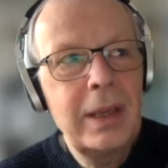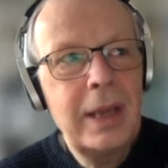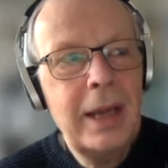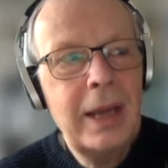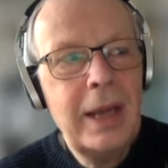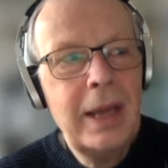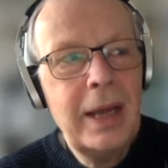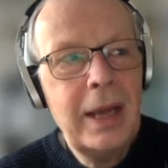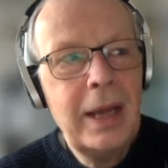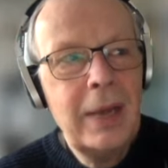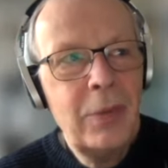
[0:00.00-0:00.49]

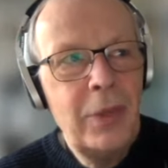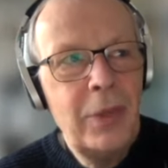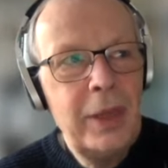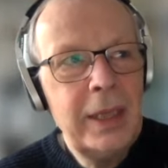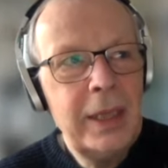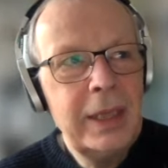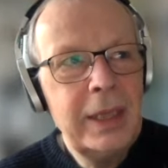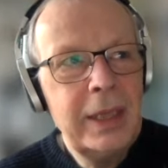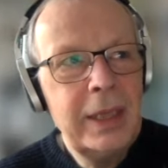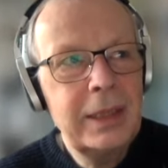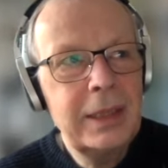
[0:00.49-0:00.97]
I
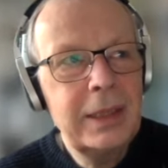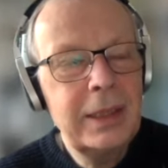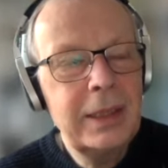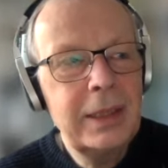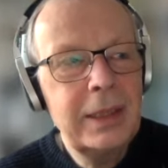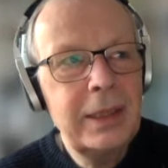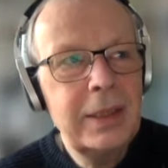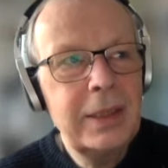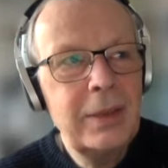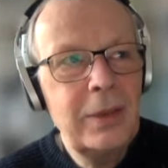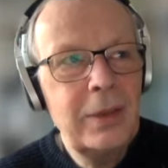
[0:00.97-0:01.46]
think
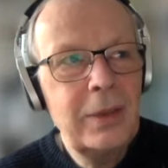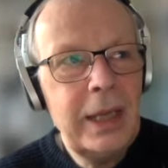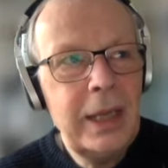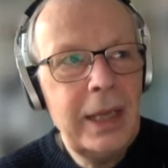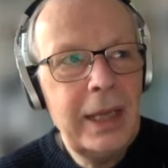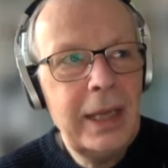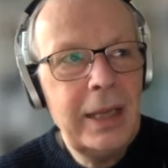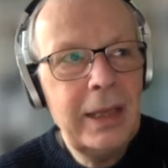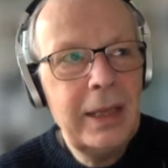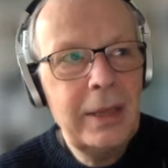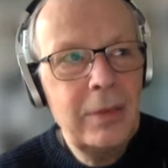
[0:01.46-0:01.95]

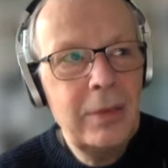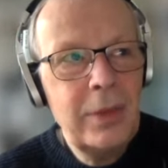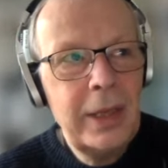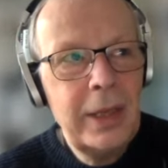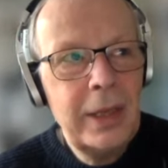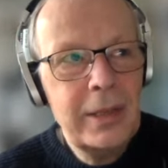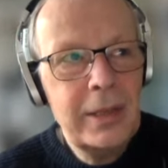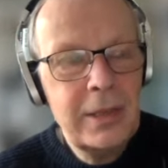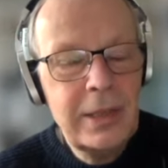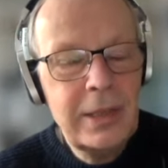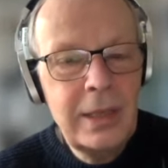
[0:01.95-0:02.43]

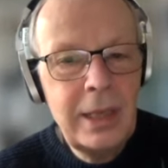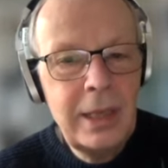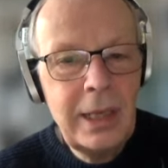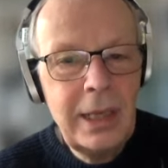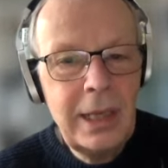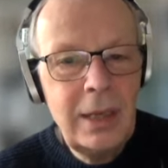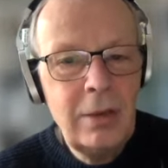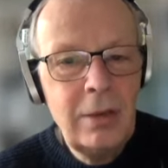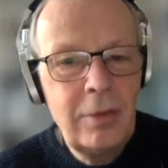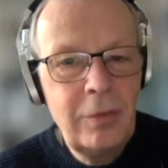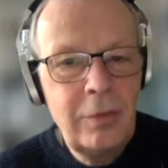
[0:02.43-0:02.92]
their
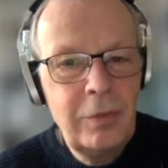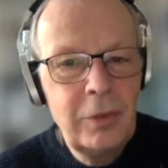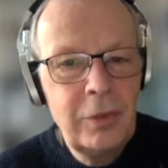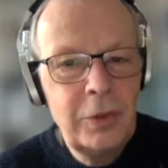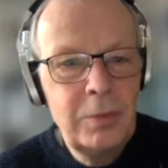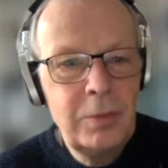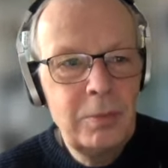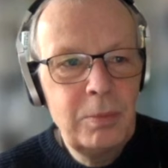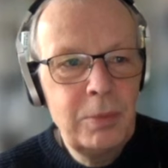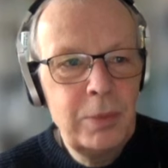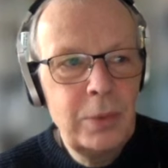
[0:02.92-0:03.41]
style of
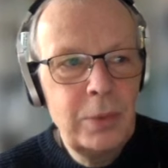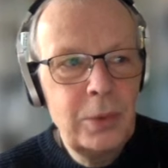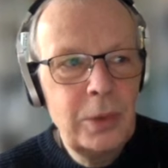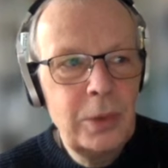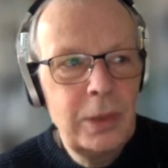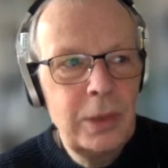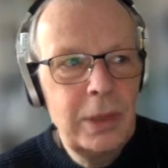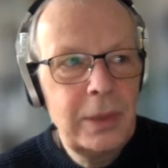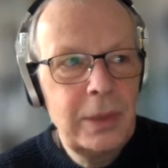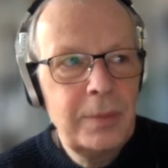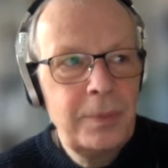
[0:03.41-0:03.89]

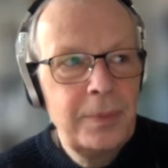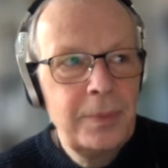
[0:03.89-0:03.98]
football